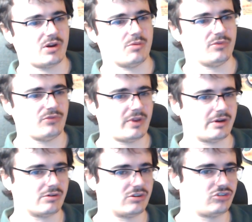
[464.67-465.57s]
on before
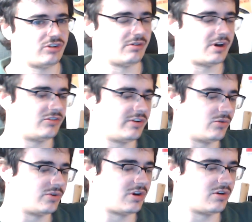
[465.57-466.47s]
they were incinerated
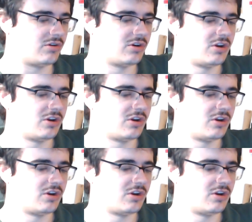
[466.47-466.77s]
or, you know,